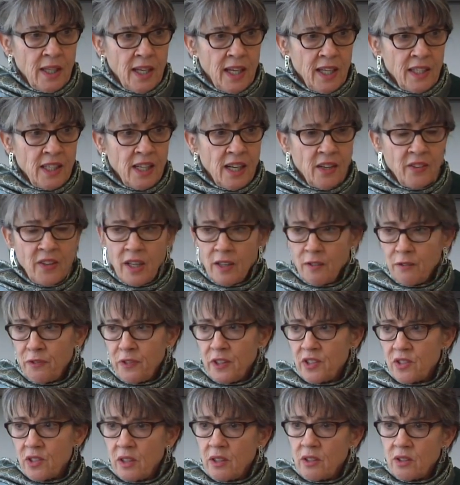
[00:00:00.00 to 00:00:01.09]
and how that
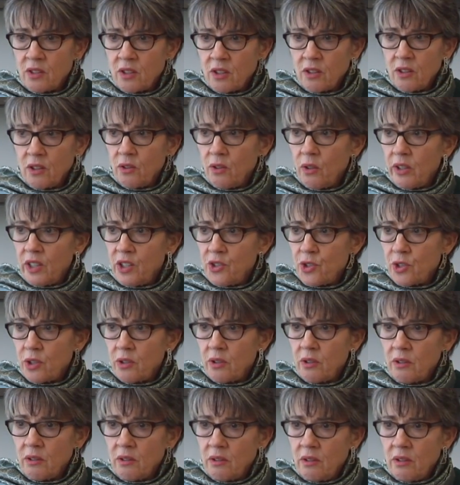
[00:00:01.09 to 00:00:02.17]
fits into the
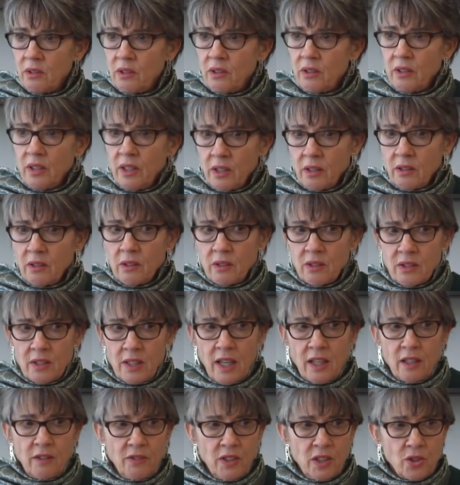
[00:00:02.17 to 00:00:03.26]
larger
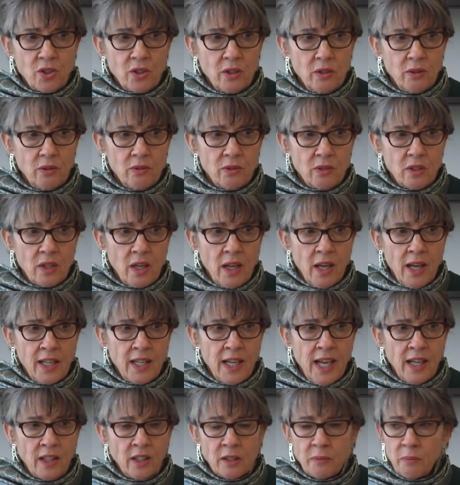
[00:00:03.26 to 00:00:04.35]
set of issues
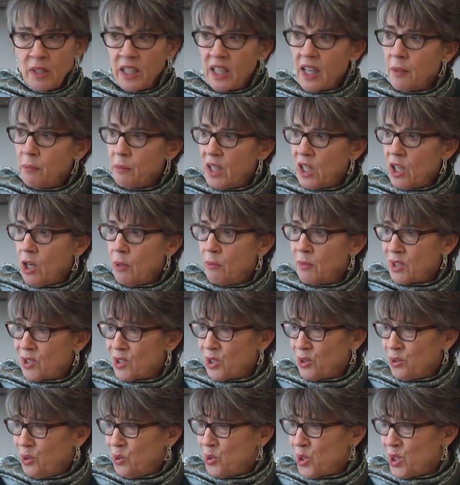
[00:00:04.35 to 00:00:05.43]
and how it can become a
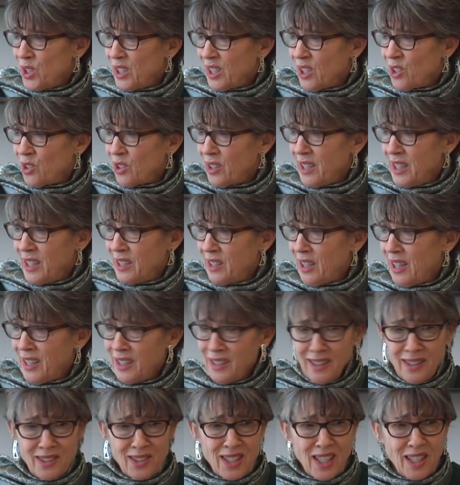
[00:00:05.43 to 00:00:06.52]
solution
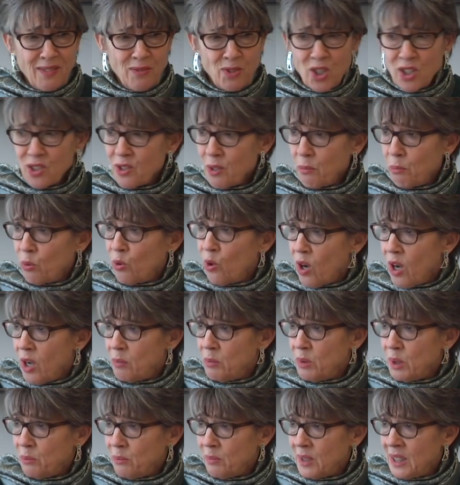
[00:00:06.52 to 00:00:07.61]
instead of just a
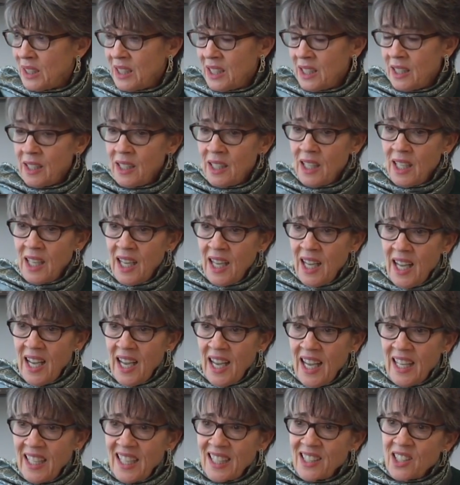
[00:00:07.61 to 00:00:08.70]
problem.
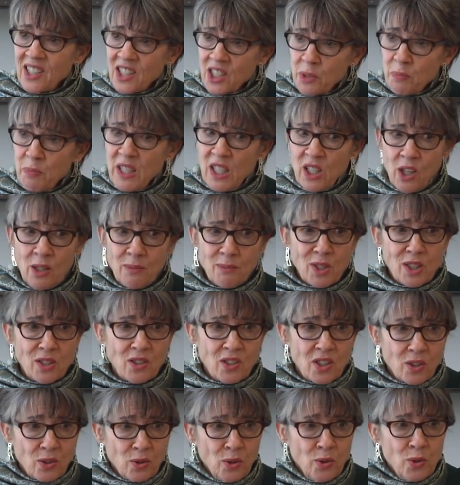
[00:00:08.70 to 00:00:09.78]
And as this becomes a
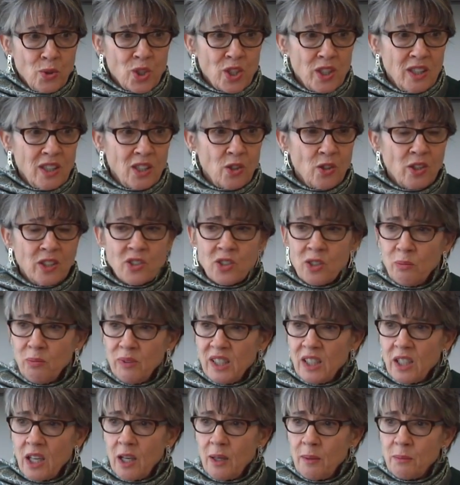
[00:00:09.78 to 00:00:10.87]
solution, it also
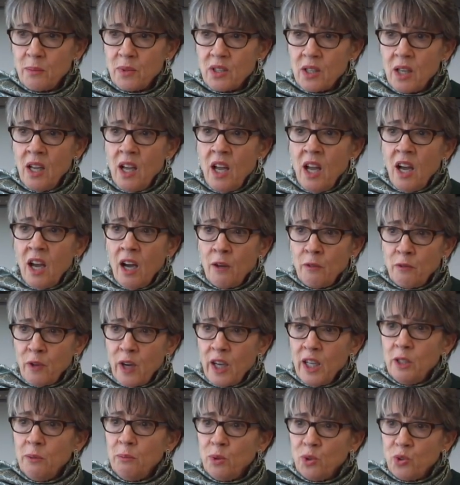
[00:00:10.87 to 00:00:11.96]
becomes a
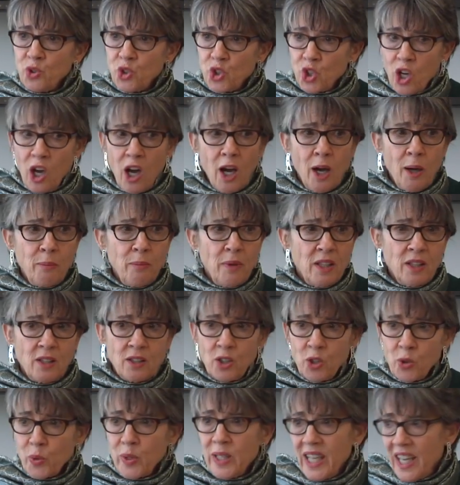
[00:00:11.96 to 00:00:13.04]
viable job
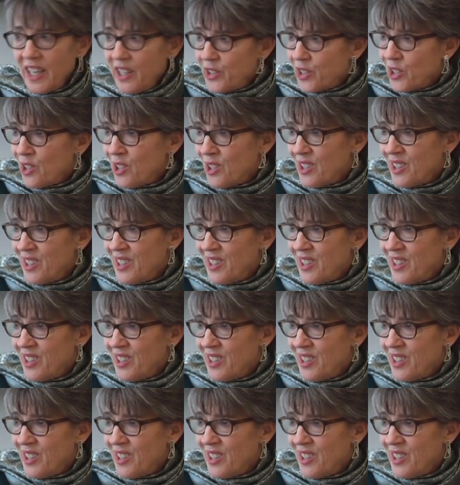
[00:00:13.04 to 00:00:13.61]
creator,